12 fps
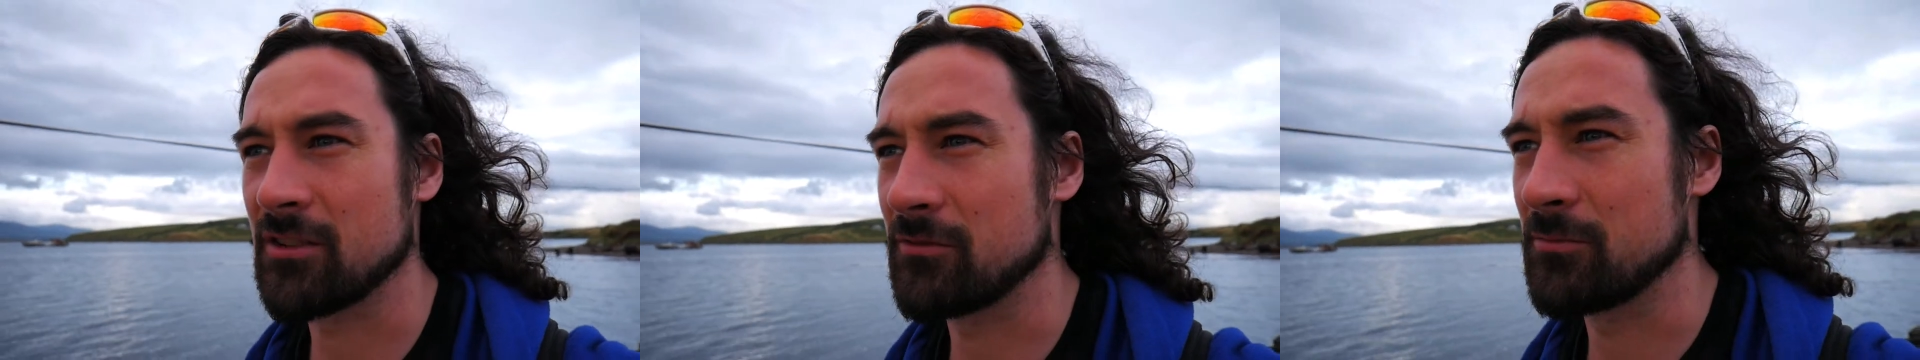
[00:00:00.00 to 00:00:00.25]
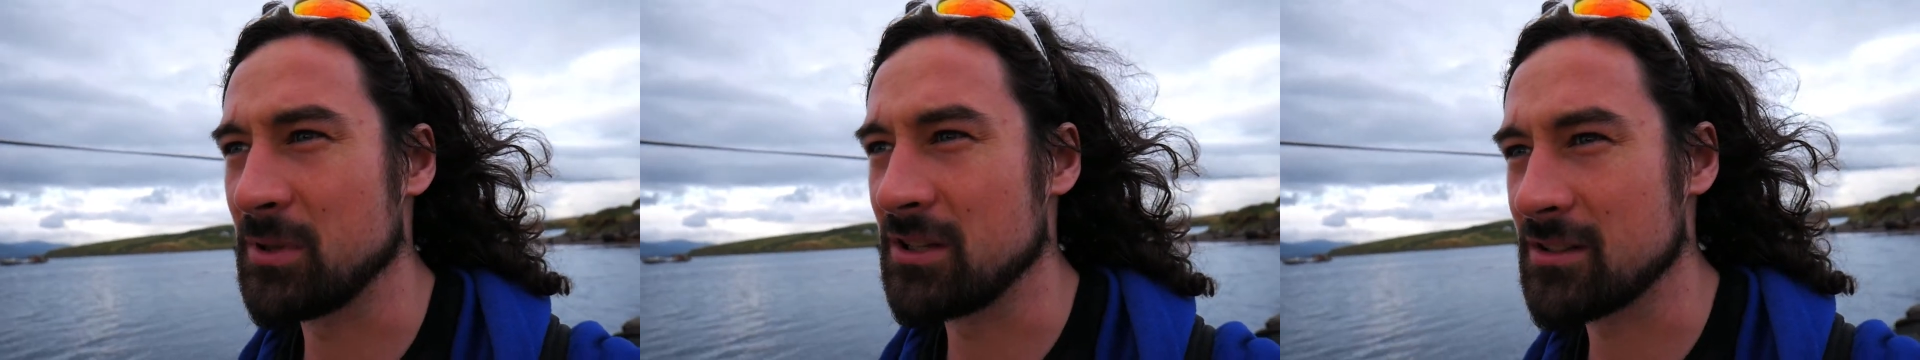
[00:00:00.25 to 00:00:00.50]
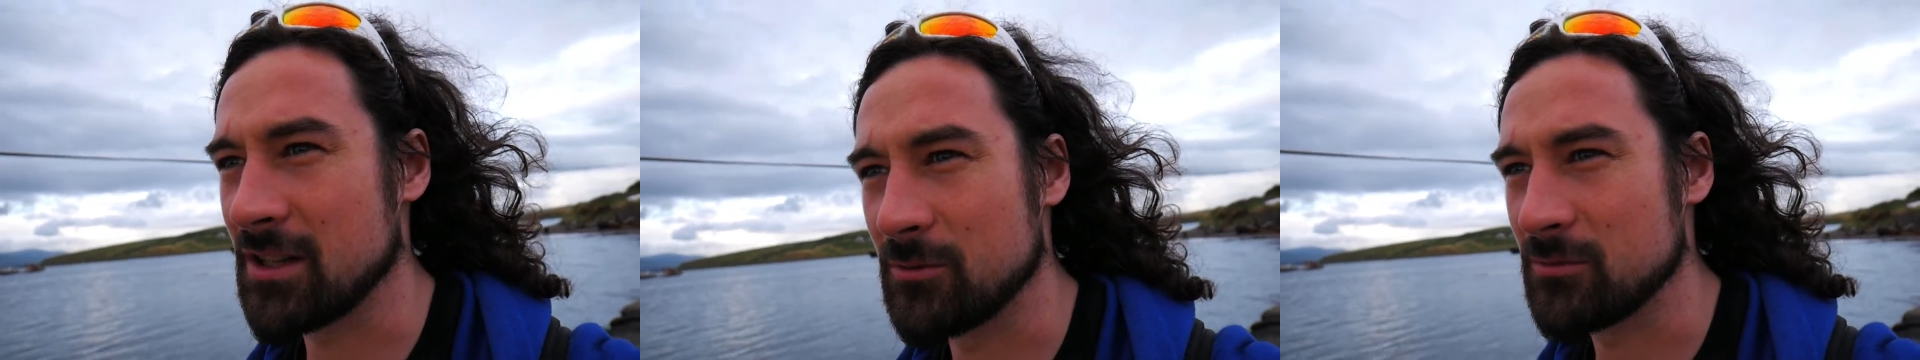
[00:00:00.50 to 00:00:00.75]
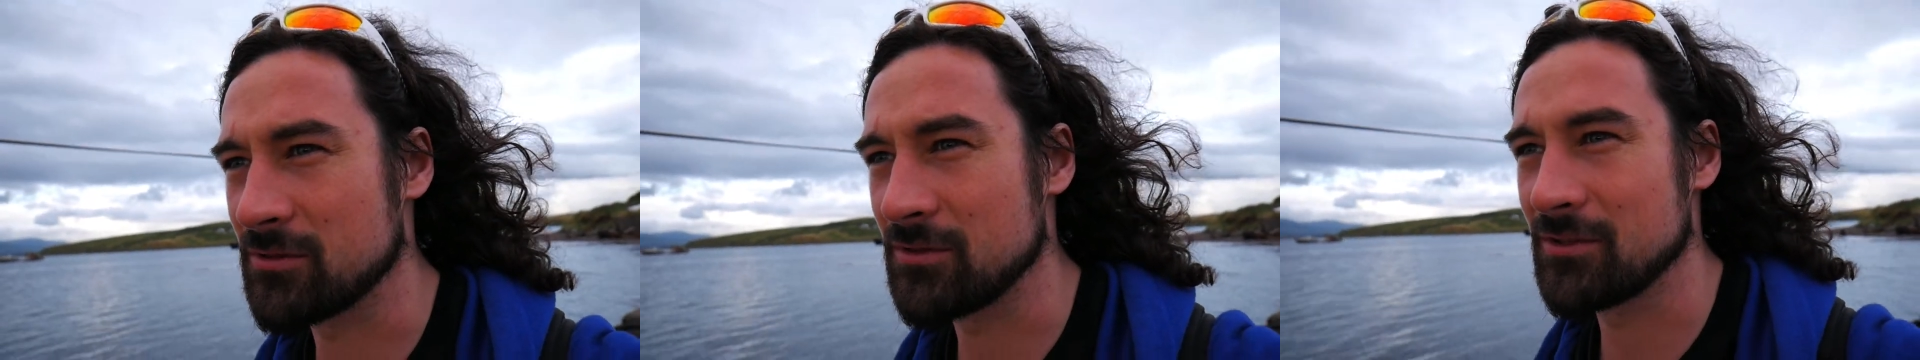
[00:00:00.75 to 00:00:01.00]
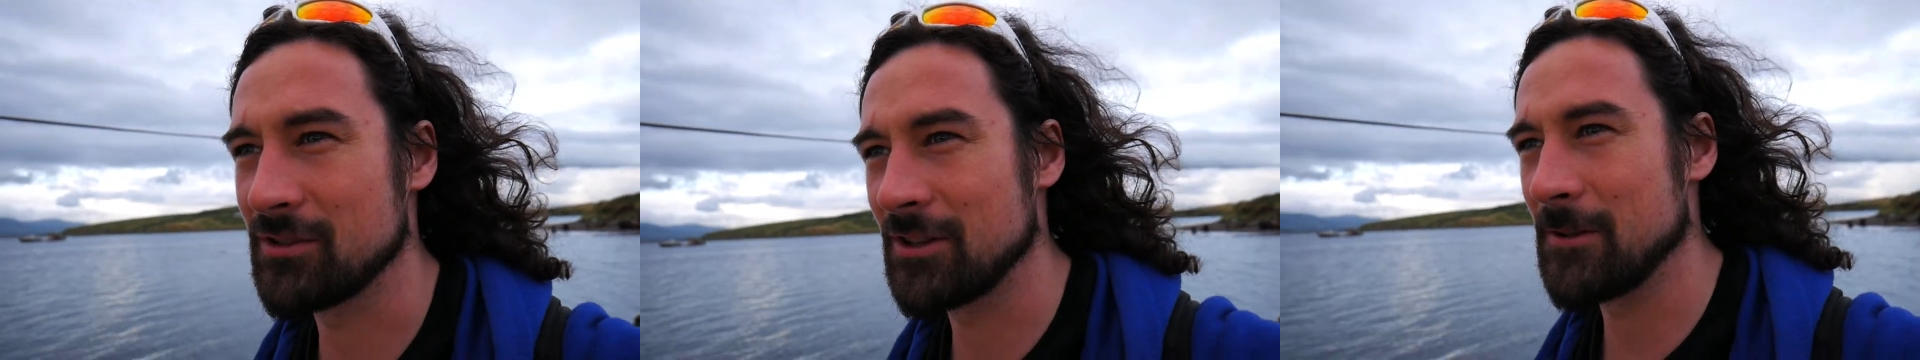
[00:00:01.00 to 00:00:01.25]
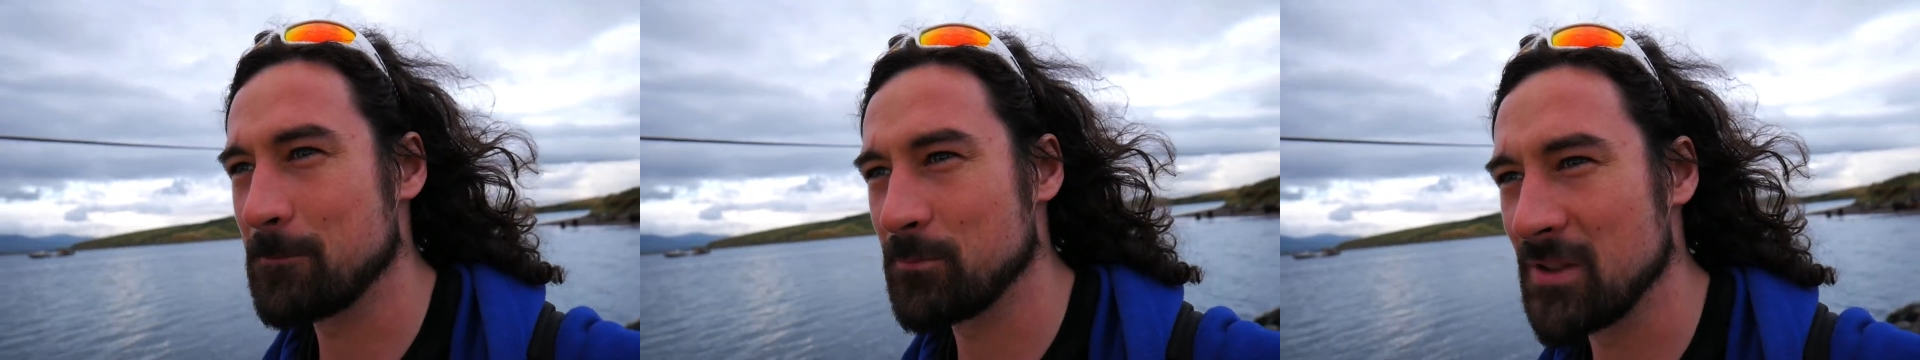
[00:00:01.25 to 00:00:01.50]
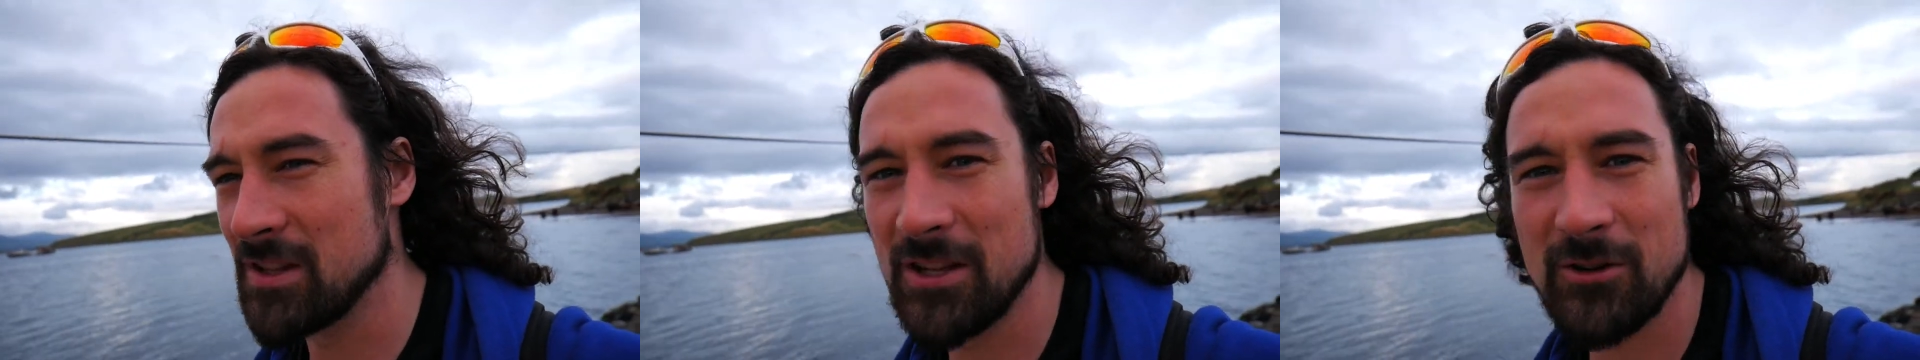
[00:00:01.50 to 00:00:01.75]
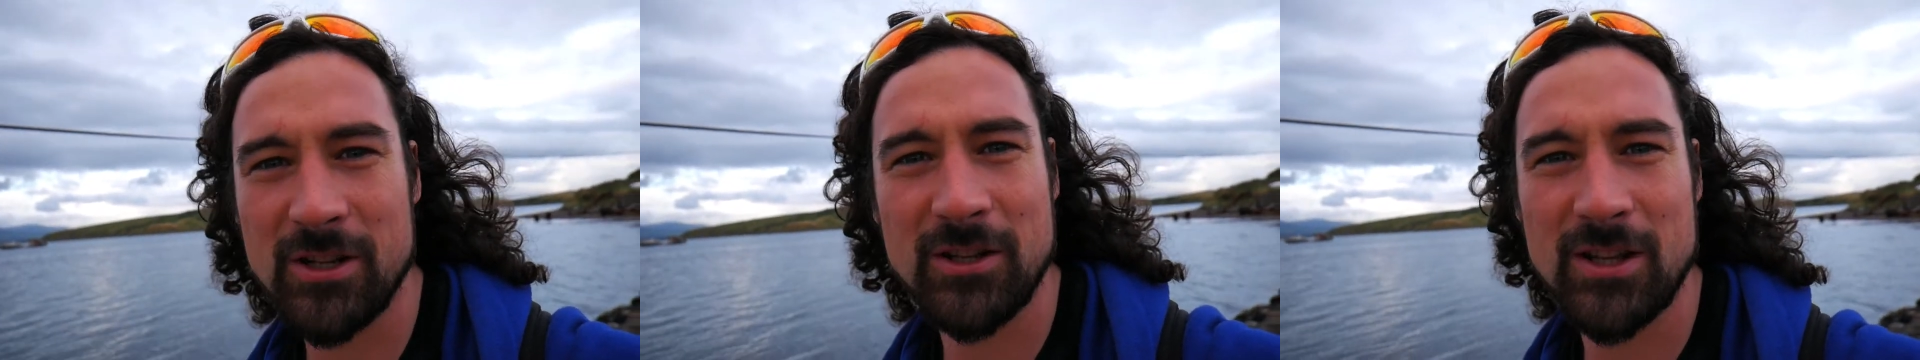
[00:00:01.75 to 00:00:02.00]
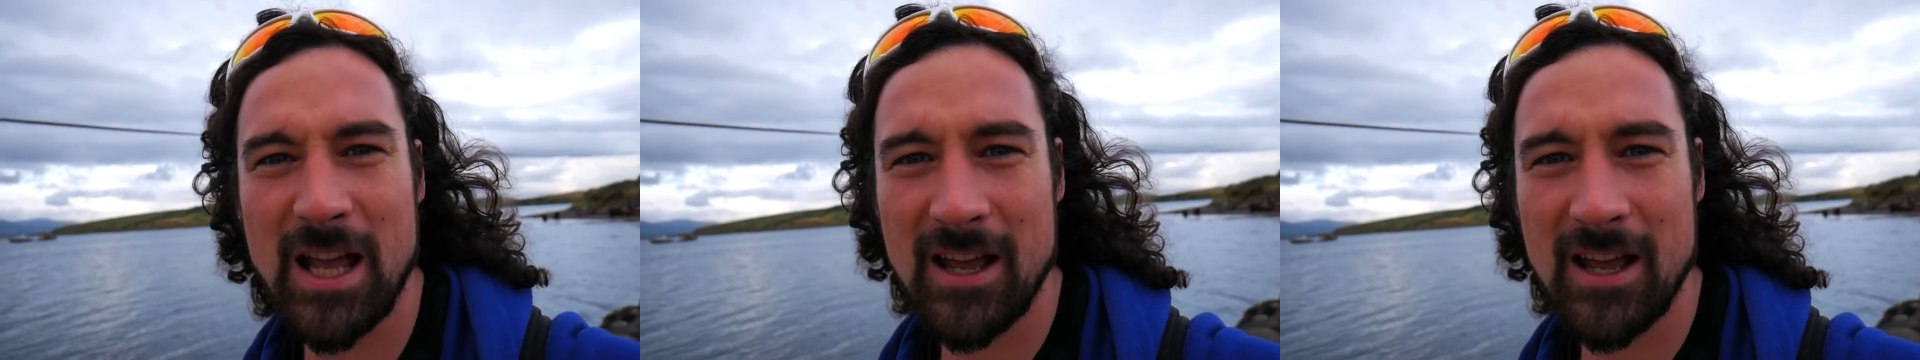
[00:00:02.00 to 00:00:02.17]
I've been down, nearly